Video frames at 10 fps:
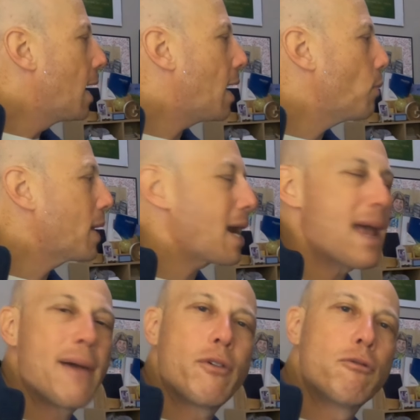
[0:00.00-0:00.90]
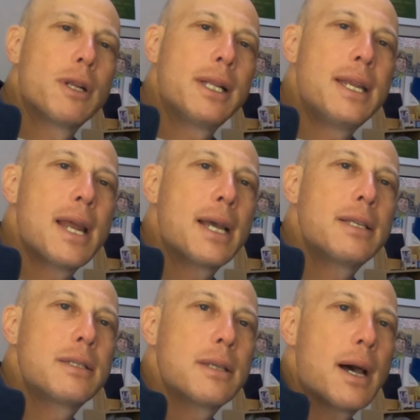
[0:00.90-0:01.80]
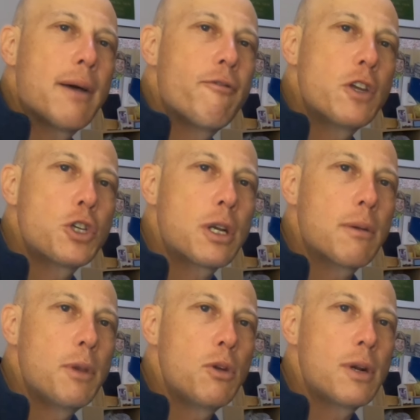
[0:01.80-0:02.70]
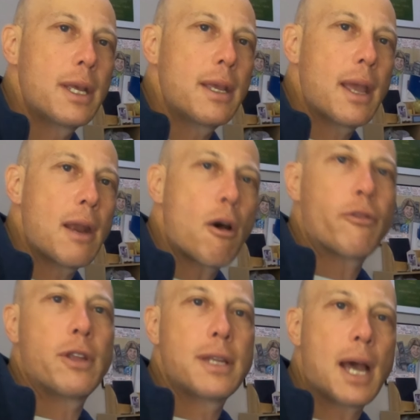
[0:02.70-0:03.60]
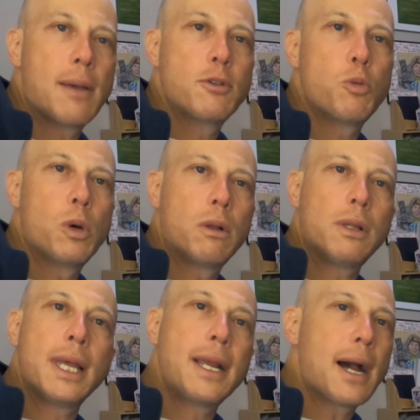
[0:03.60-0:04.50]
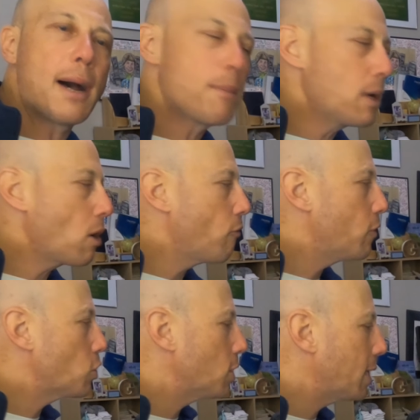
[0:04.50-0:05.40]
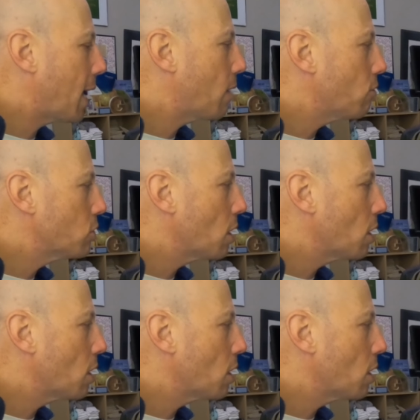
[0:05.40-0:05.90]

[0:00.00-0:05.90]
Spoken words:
We kind of have a really nice fishing community, and oftentimes we'll link up and go fishing together.